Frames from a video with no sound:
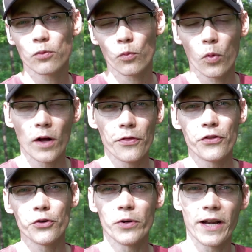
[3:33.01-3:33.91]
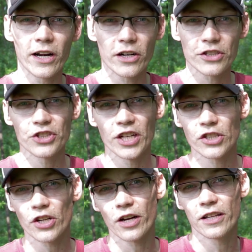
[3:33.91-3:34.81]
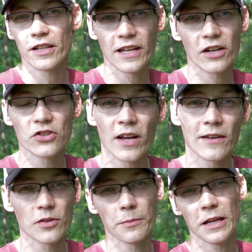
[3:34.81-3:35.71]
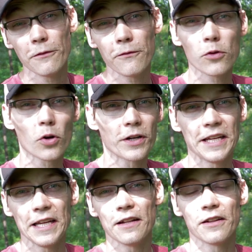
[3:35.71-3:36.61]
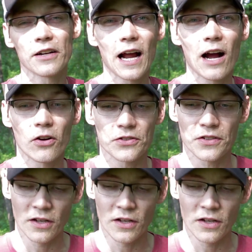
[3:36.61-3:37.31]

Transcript: one through an air exchanger, and then they also have some in-floor heat in their house.